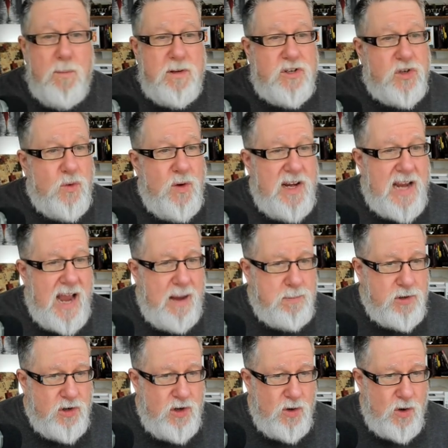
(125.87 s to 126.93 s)
screen
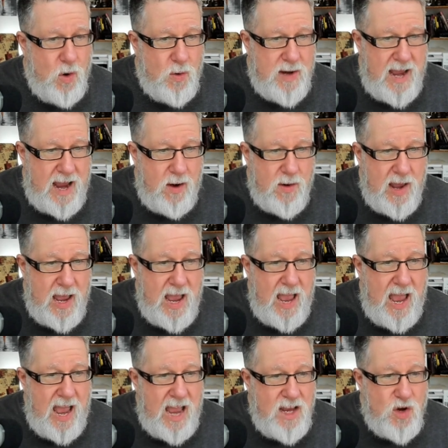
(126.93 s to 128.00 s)
capture, you go down
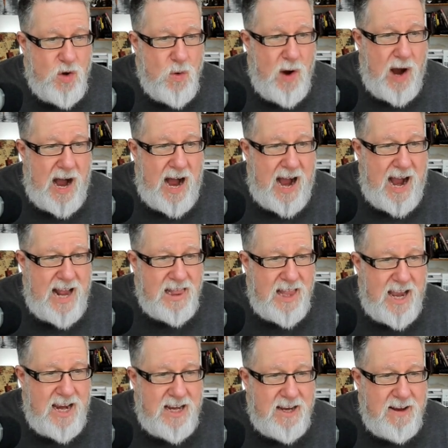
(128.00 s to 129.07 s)
and you
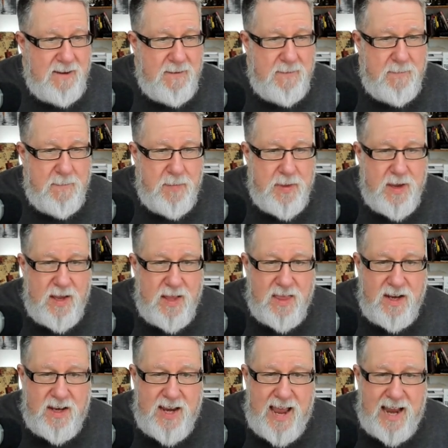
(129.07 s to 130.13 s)
highlight the
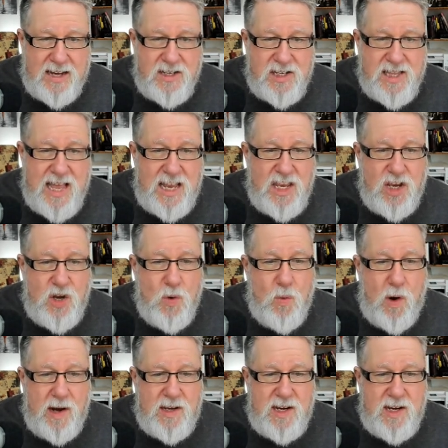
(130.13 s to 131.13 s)
text that you want to